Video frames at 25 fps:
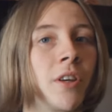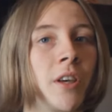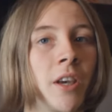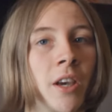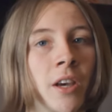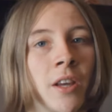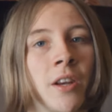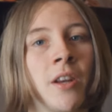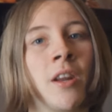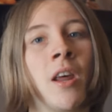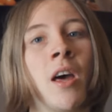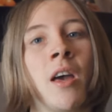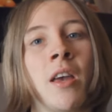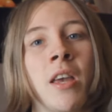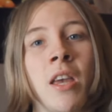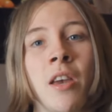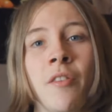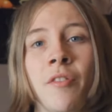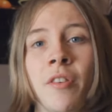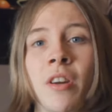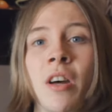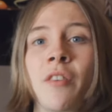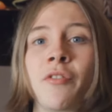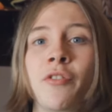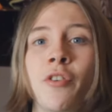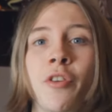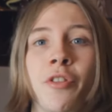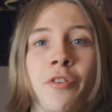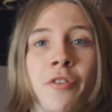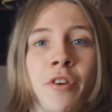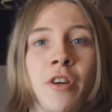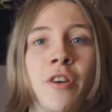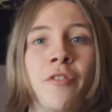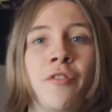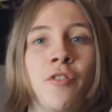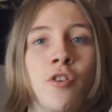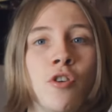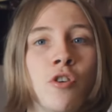The Kid. Even after
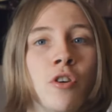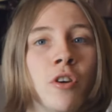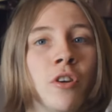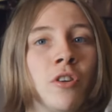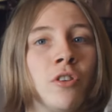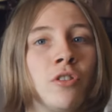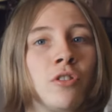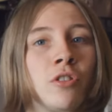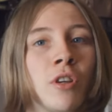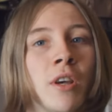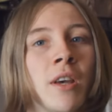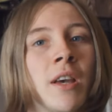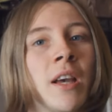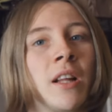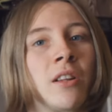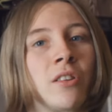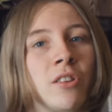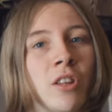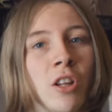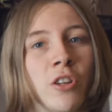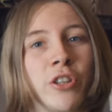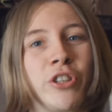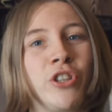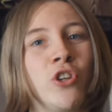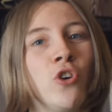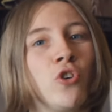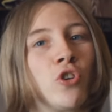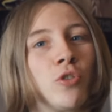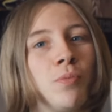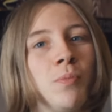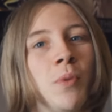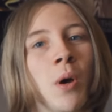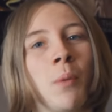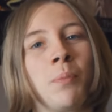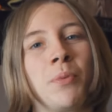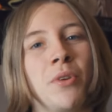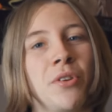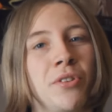three viewings, it still chokes
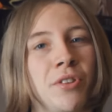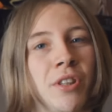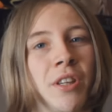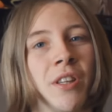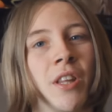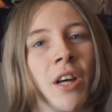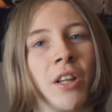me up to see